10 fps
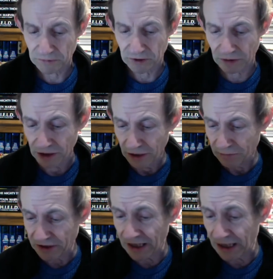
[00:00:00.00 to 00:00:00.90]
material,
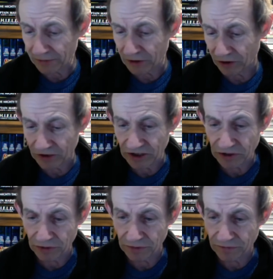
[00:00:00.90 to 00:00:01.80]
but they have got this
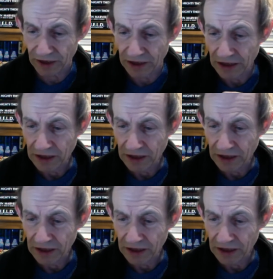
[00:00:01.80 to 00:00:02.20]
sort of, uh,